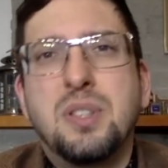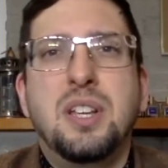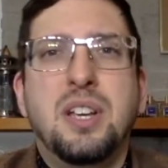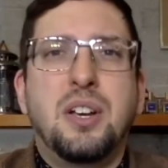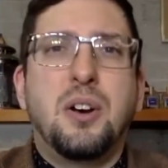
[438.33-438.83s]

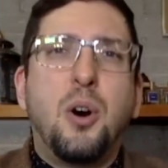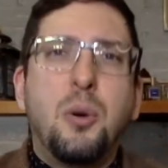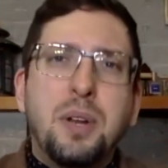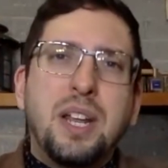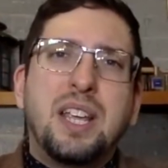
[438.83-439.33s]
The
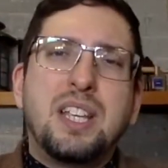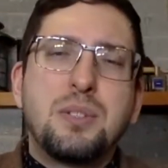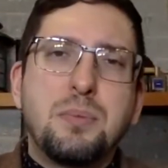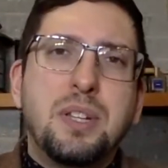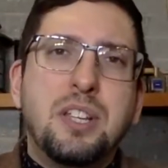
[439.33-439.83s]
opening
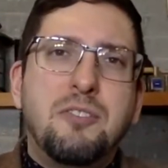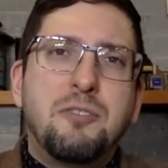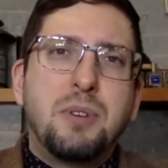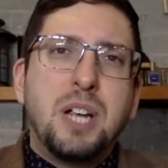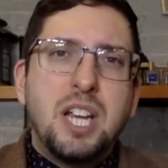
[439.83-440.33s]
is really
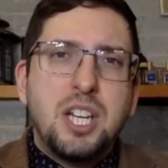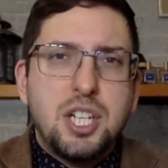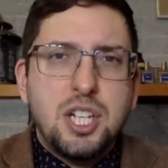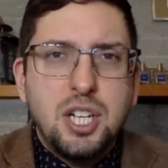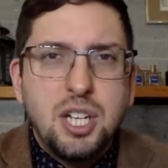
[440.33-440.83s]

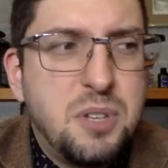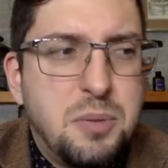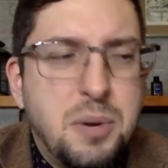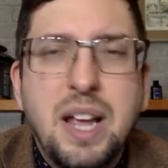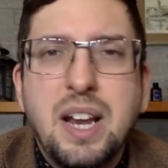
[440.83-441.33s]
fresh, the
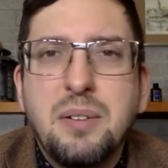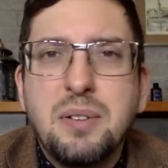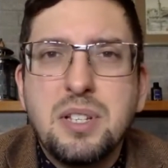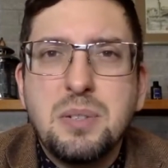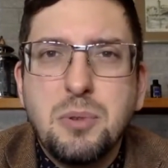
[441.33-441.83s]
dry down
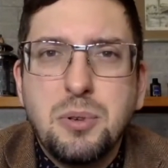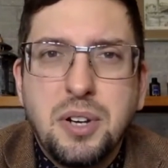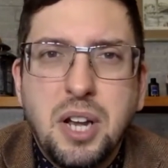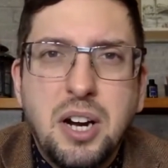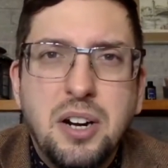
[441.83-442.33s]
is more
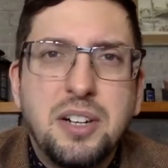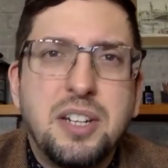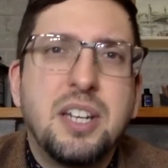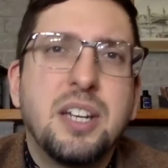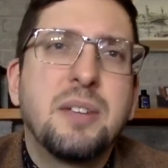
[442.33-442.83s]
dark,
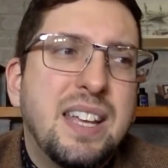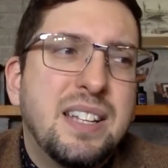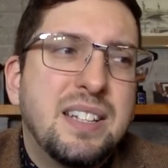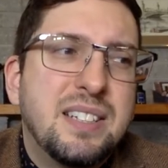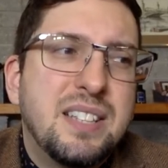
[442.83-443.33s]

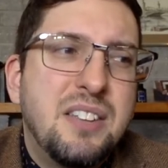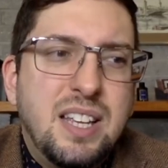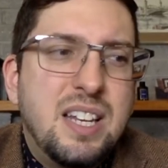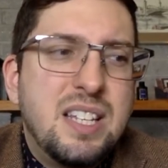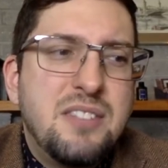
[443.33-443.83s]
and
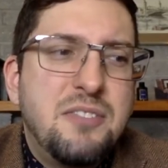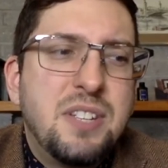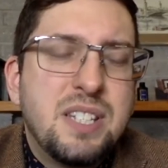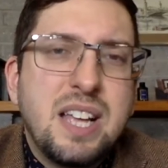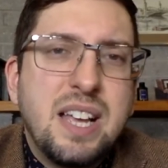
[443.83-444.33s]
it doesn't
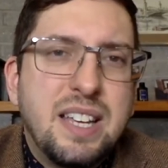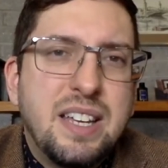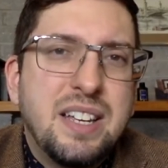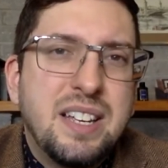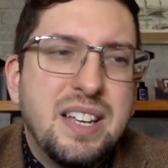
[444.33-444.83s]
feel like
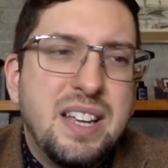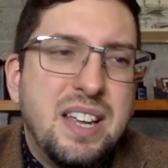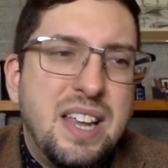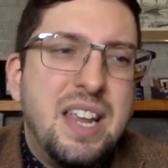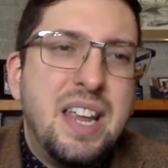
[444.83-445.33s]
a
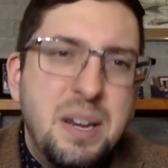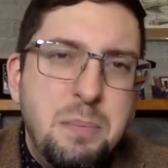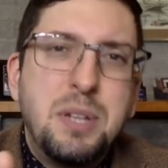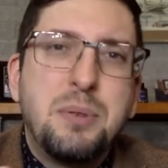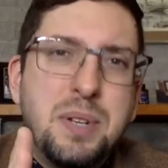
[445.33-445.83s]

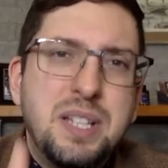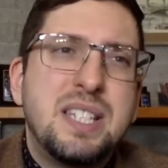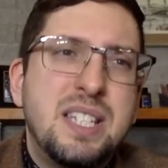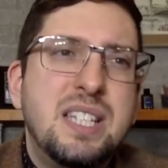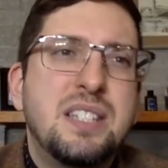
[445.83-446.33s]
in-between
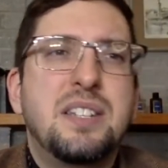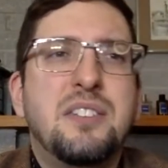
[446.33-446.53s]
season.